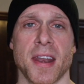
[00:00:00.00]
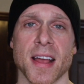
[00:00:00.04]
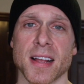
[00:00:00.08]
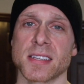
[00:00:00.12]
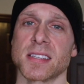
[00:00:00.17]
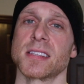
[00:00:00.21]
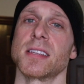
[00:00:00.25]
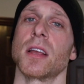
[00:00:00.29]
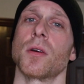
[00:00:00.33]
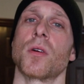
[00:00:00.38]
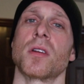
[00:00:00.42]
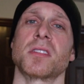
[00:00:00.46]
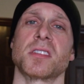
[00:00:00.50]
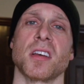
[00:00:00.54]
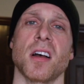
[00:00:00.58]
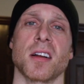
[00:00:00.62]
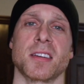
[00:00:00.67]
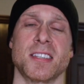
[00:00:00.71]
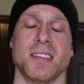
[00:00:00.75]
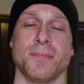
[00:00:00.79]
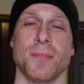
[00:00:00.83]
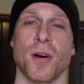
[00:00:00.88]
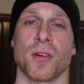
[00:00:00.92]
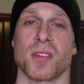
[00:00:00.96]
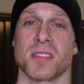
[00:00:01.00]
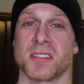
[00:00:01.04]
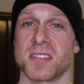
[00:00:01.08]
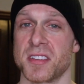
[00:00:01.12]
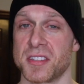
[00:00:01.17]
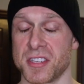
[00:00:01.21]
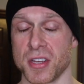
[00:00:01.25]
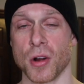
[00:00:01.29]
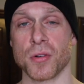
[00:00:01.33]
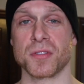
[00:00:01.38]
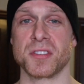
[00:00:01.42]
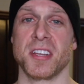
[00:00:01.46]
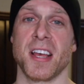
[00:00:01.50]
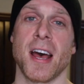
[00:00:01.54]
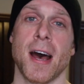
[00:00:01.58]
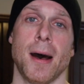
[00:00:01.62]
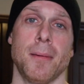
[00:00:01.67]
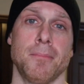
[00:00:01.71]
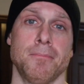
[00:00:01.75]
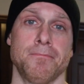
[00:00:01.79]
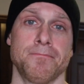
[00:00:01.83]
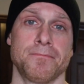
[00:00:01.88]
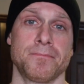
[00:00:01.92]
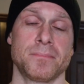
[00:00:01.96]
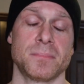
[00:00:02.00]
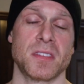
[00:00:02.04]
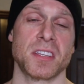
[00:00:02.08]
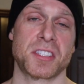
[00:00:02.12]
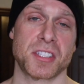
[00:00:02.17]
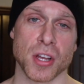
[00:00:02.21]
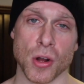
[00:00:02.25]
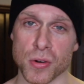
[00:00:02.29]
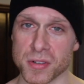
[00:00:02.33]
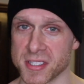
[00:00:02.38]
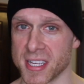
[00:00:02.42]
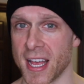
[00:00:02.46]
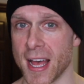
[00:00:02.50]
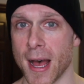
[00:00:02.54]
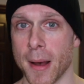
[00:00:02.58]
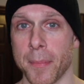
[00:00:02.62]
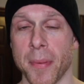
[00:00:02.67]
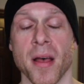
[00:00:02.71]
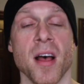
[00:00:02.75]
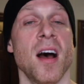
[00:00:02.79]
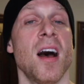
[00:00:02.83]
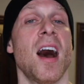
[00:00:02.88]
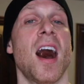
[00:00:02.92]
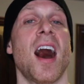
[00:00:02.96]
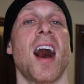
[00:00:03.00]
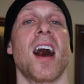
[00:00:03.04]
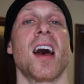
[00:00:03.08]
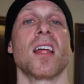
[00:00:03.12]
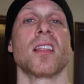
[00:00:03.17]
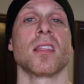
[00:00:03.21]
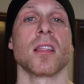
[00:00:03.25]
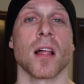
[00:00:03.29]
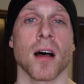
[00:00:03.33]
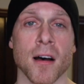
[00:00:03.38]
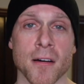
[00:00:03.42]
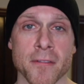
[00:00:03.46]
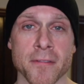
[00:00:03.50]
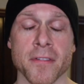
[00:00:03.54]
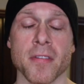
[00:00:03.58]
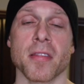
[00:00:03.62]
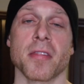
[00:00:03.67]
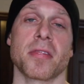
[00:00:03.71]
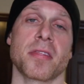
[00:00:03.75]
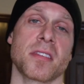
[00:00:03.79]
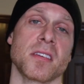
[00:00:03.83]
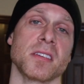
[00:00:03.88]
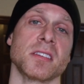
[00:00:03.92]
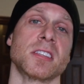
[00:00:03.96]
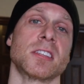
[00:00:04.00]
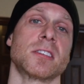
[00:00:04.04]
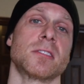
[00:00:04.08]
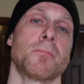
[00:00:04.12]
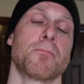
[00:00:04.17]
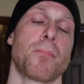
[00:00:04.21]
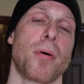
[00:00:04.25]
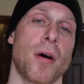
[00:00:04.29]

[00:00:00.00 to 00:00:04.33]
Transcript: next thing I want to talk to you about is the toe tap. The toe tap, I love this